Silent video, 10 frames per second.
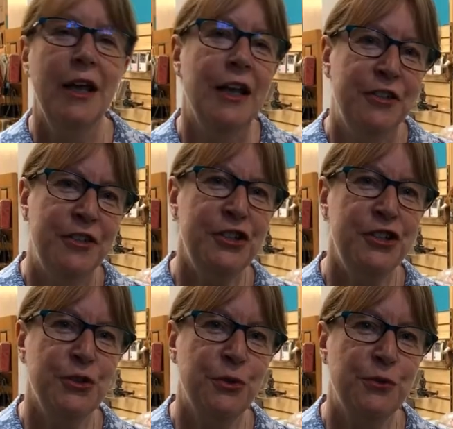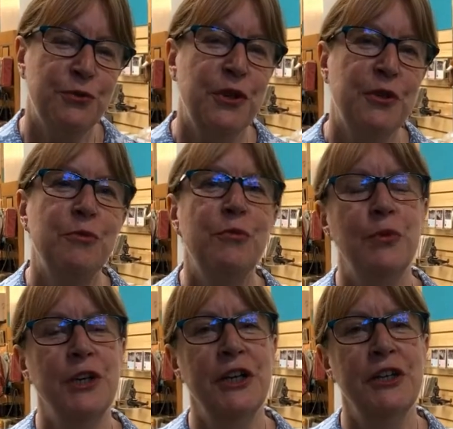In this short film,
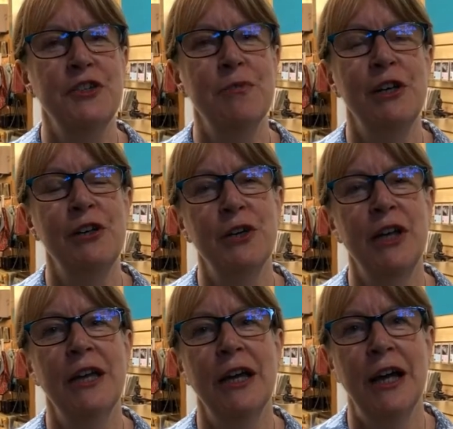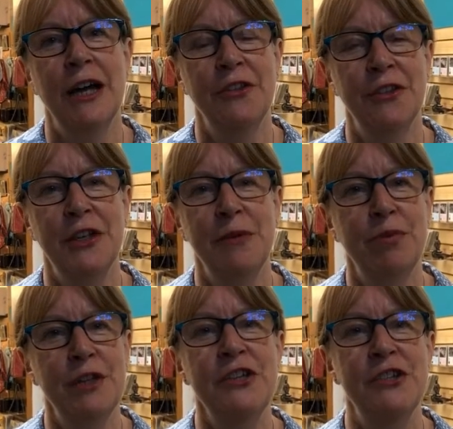we're going to be looking at the
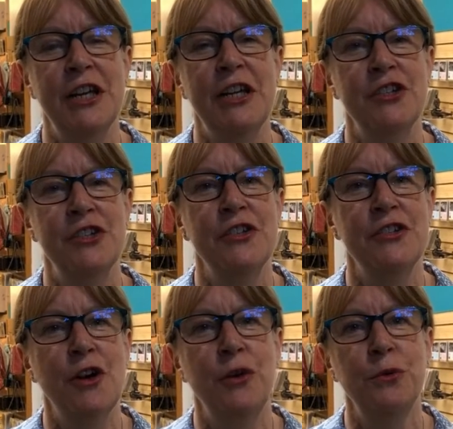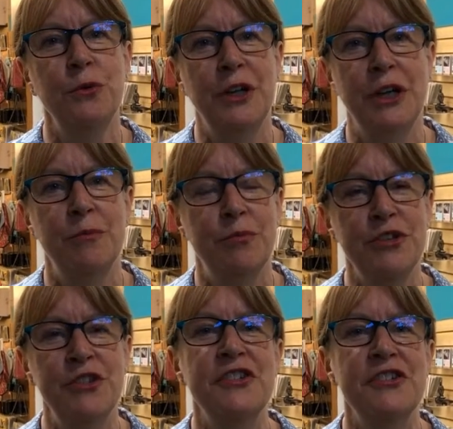police station's old uh,
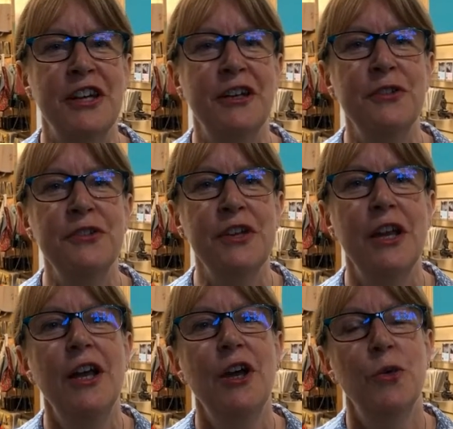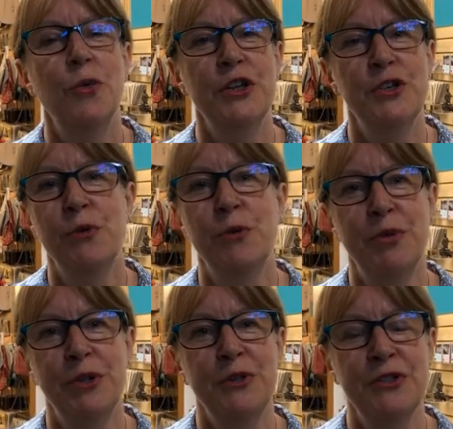prison cells, which were
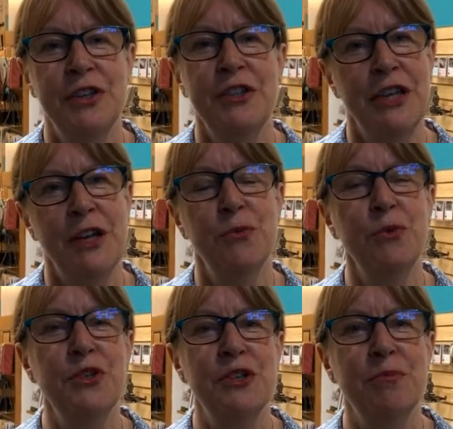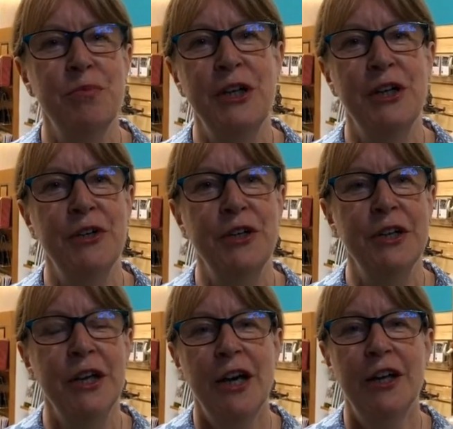built in the Edwardian period
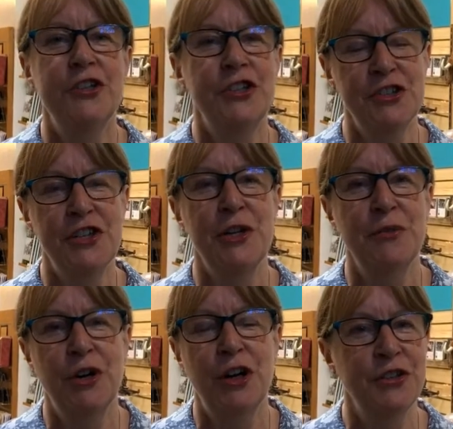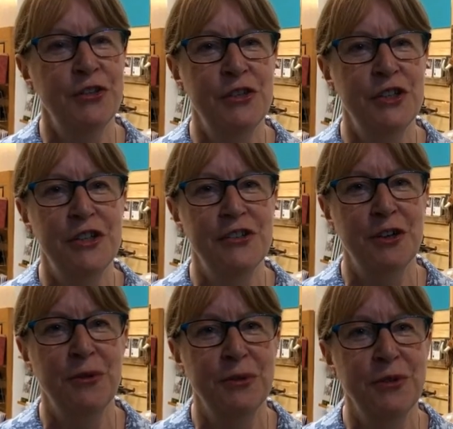and are just over 100 years
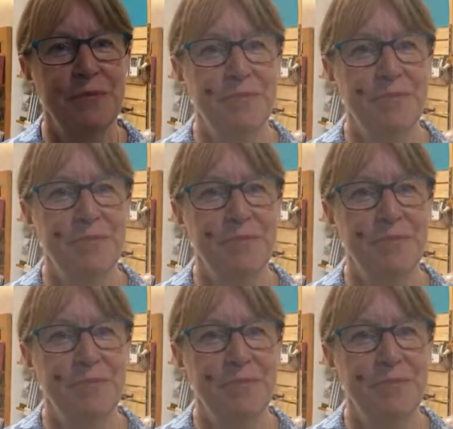old.